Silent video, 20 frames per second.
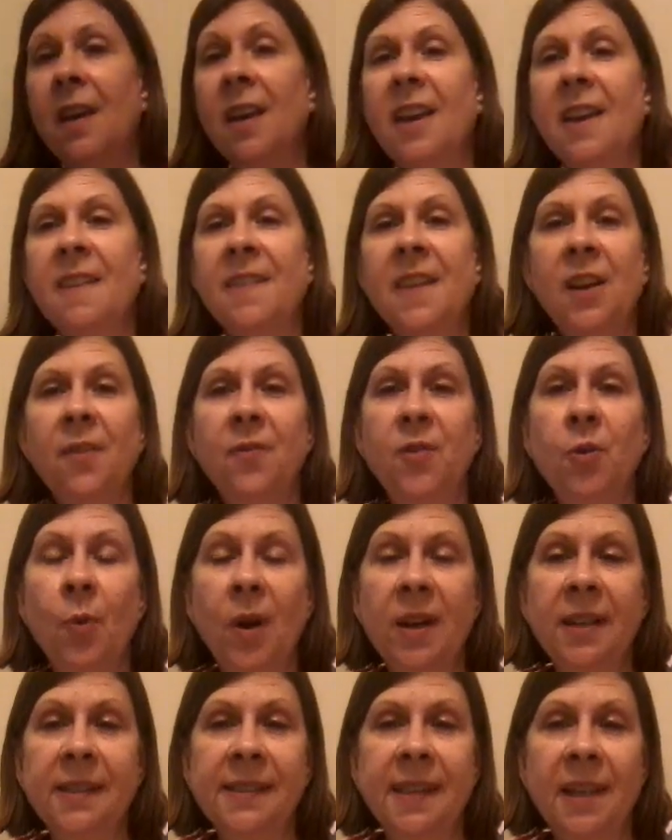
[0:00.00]
And then if you
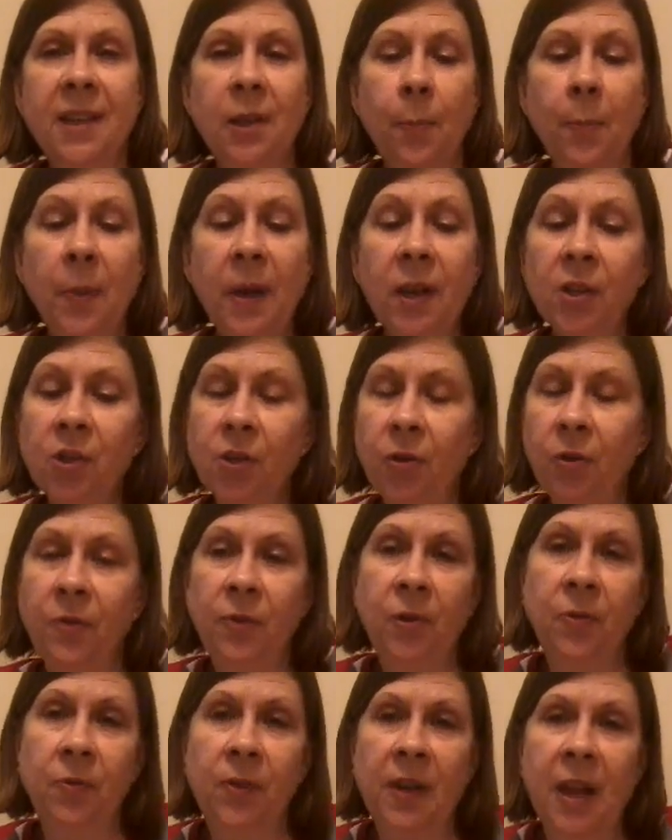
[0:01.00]
want to send a picture of
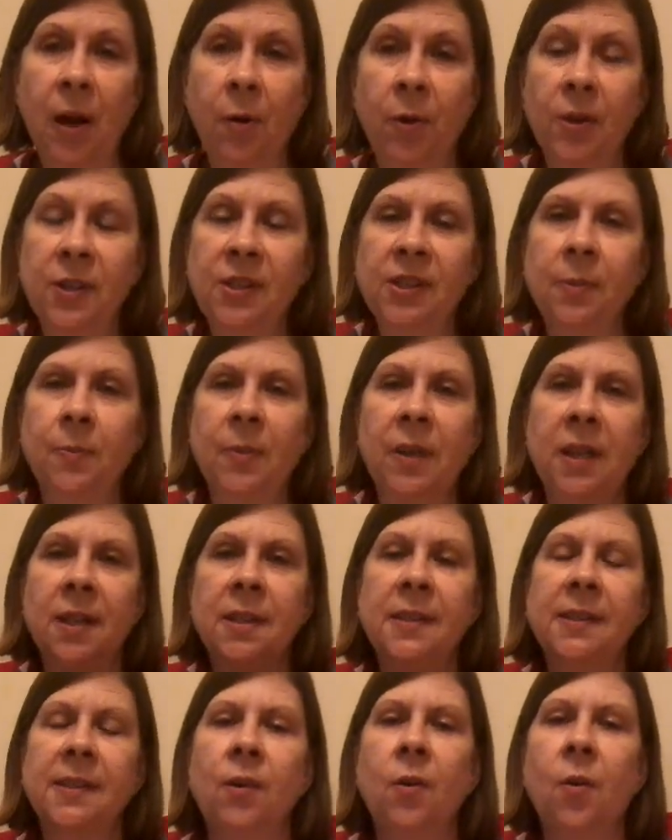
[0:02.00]
your flower to me
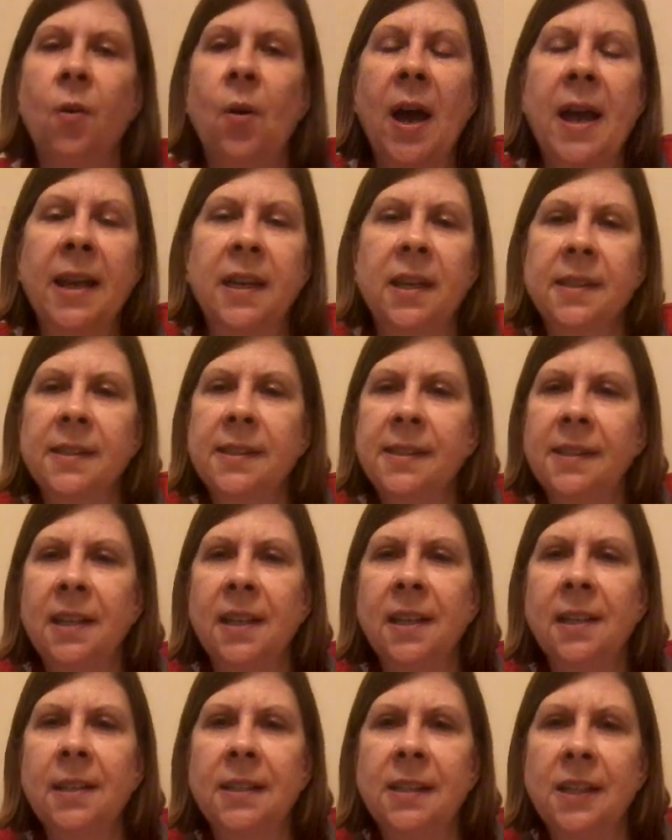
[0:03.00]
so I can see
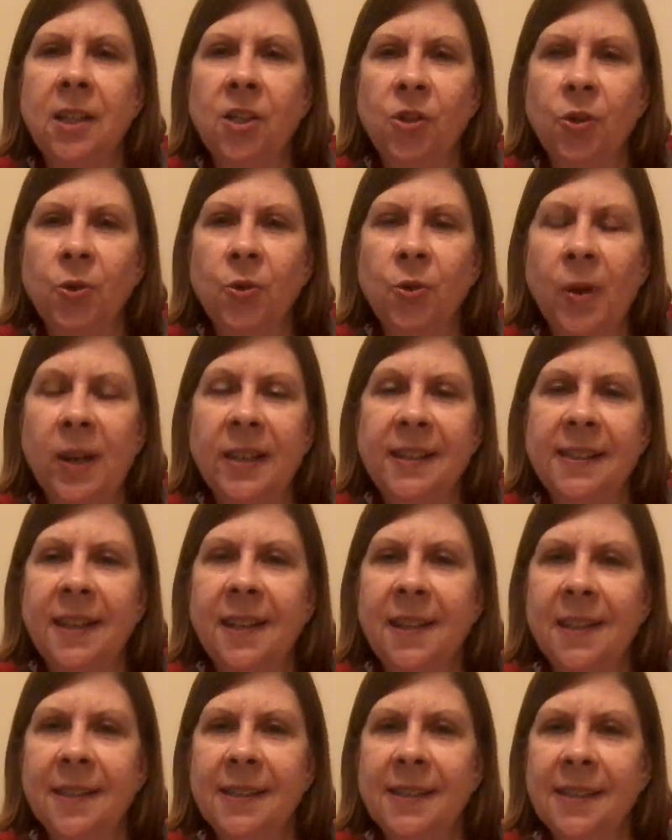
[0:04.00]
it and teacher Tracy
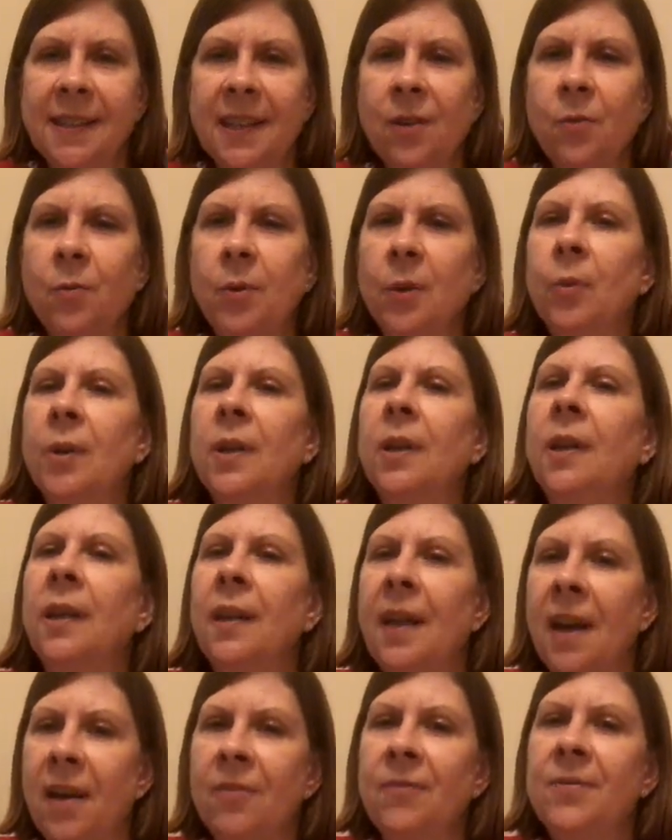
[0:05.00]
can see it, we would
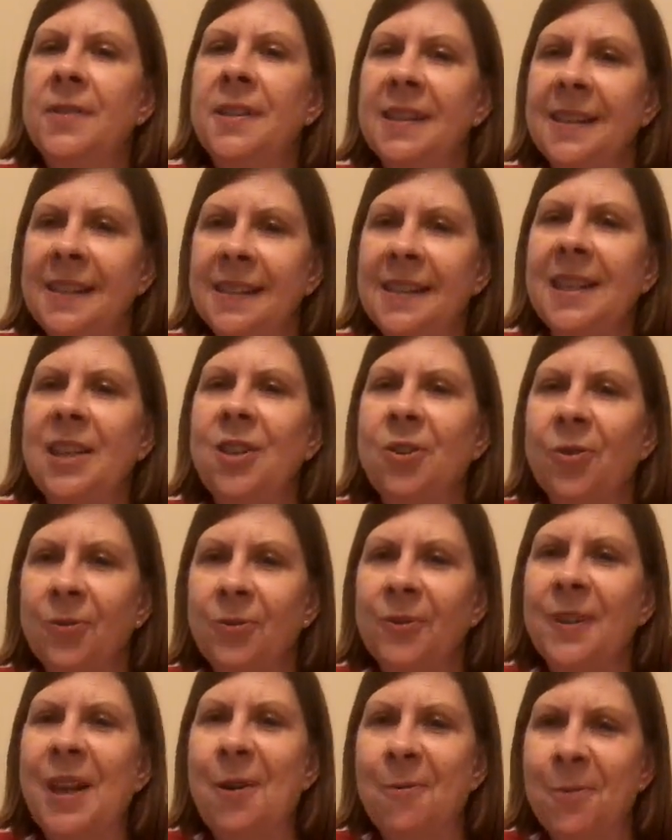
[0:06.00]
love to see your
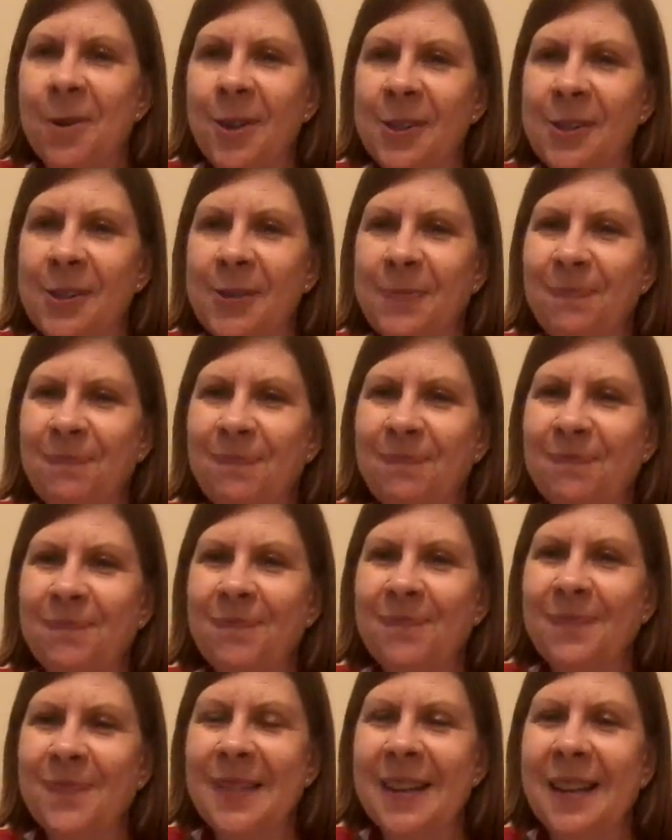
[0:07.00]
flowers.
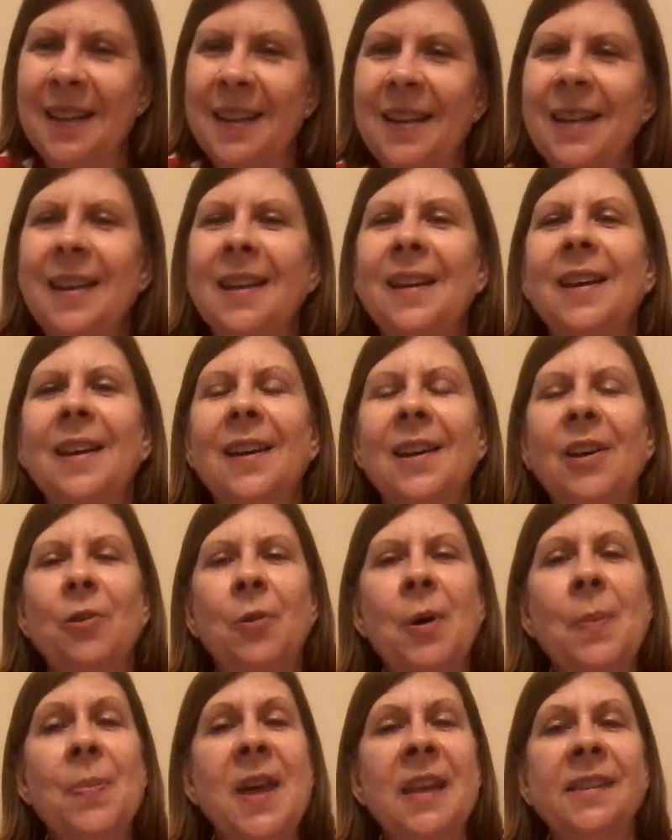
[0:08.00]

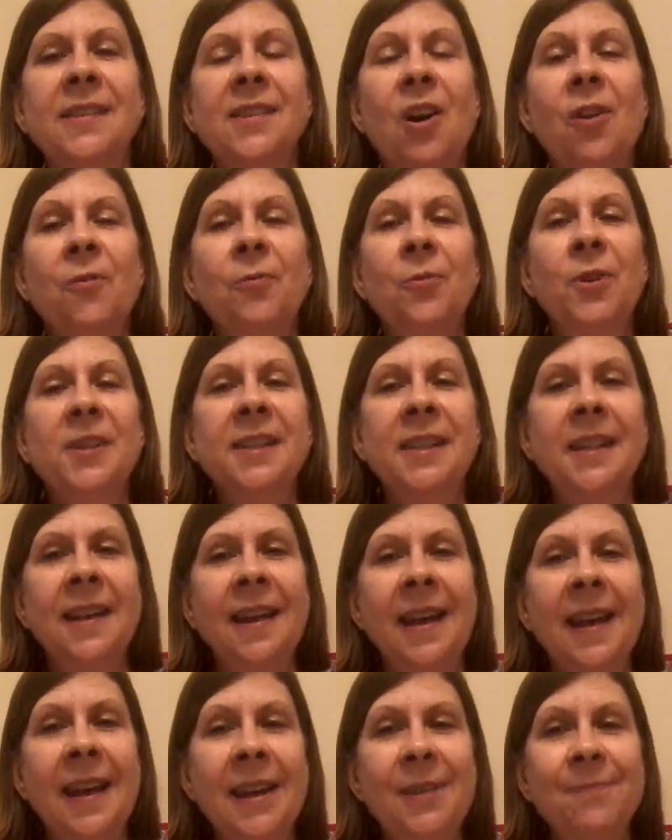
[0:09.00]
Well, that's all for
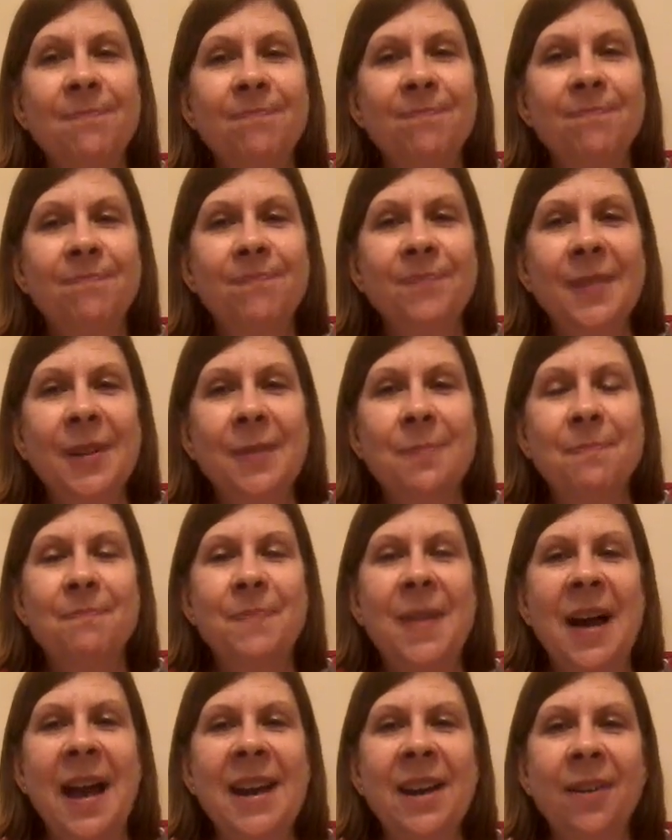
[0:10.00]
today.
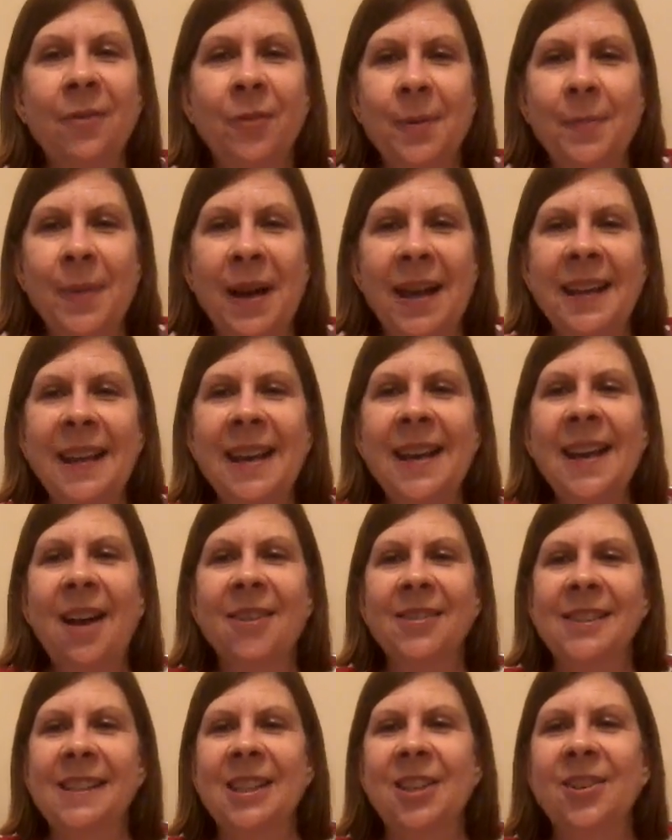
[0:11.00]
Bye, everybody. I'll
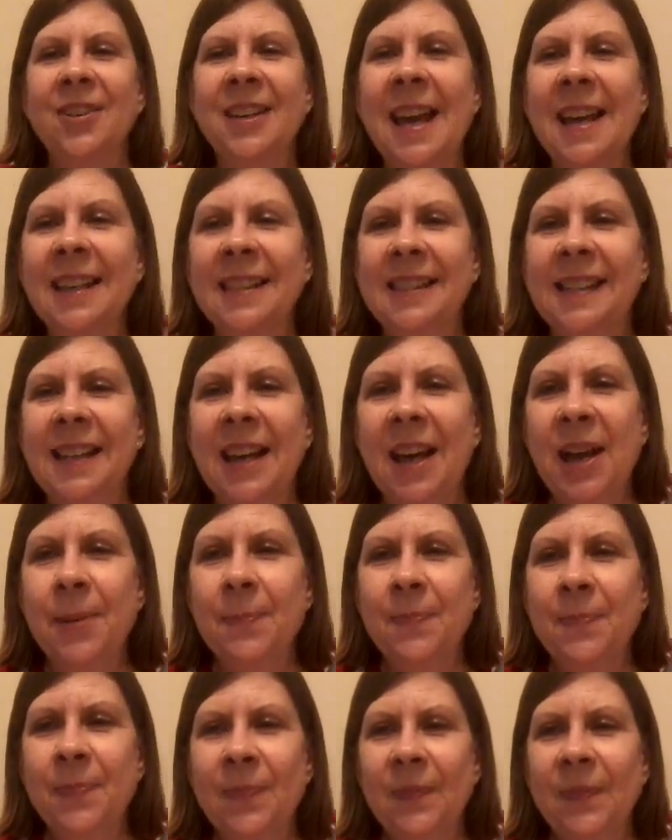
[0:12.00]
see you next
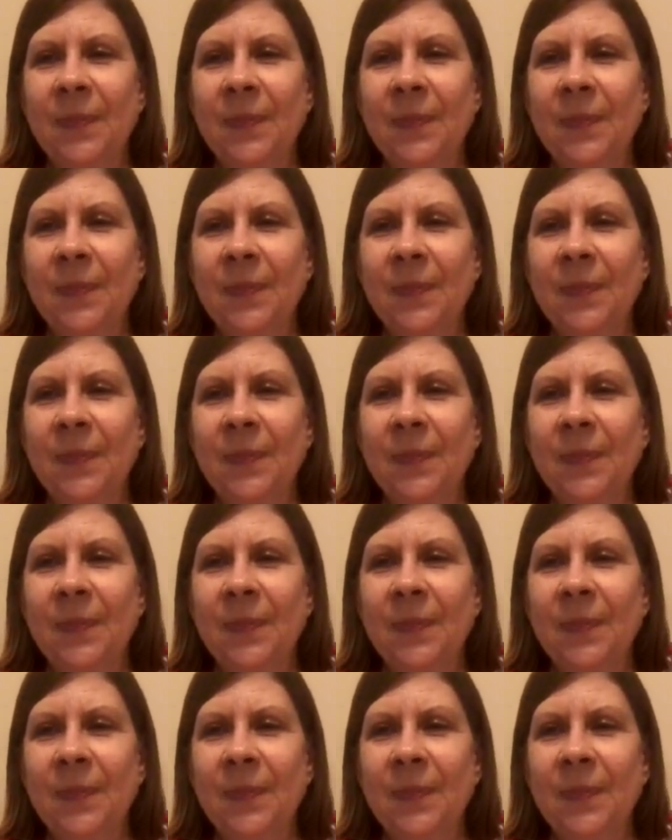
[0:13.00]
time.